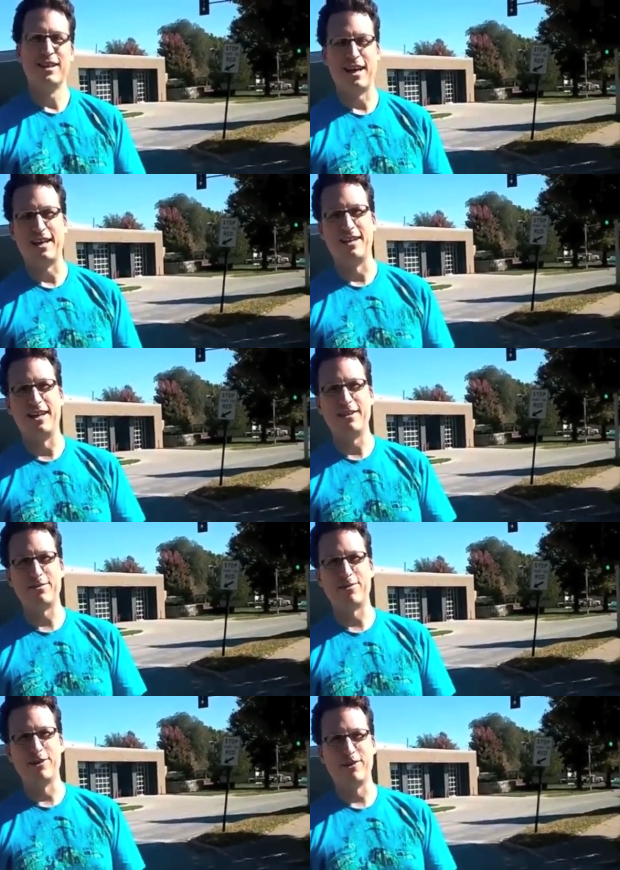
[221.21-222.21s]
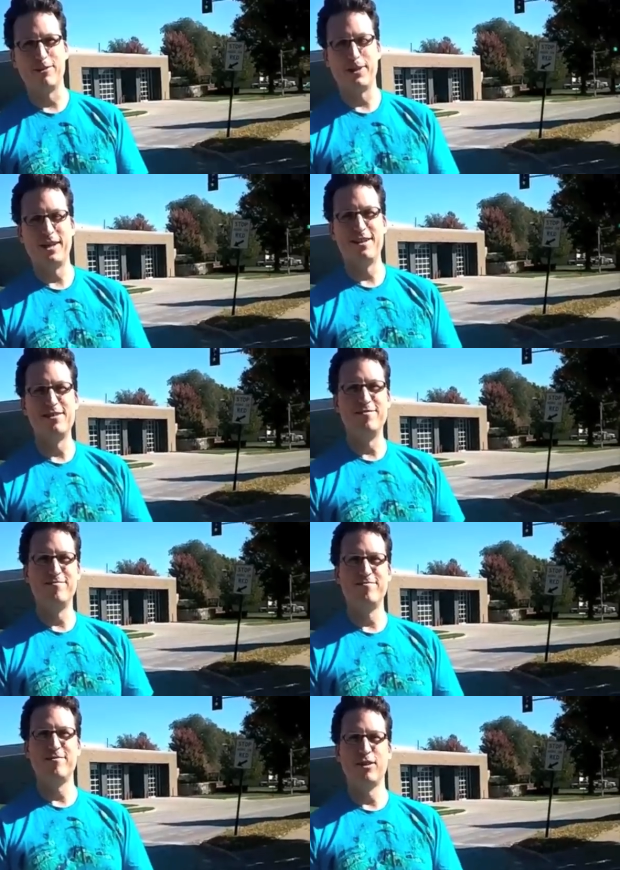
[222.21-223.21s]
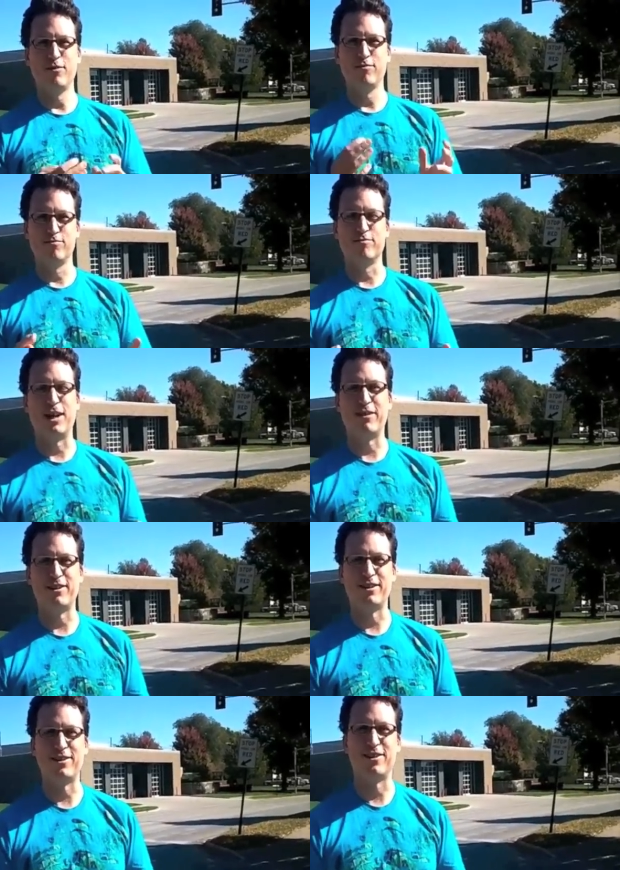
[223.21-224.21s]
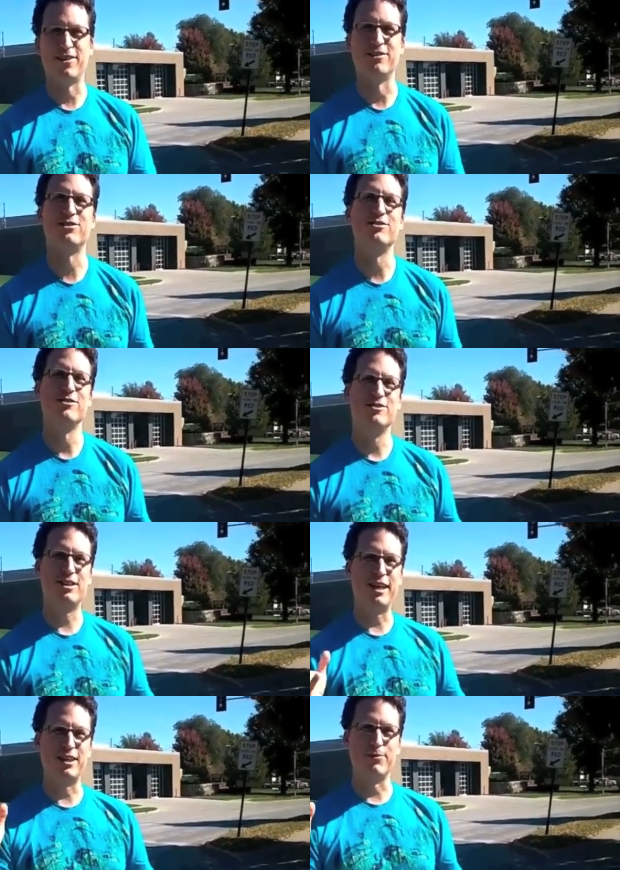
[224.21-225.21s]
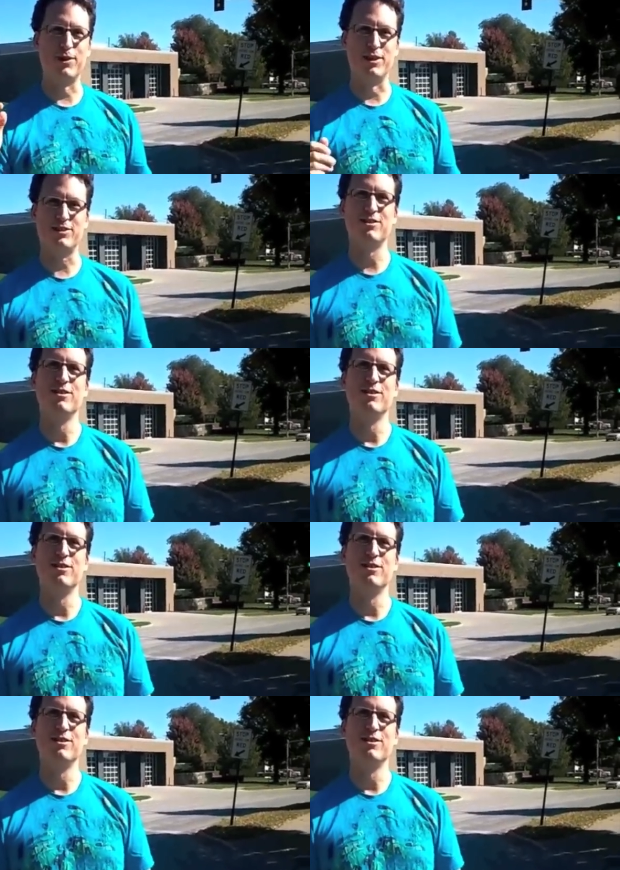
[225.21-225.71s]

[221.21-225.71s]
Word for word: at night before you go to bed, riding around in cars, take the bus.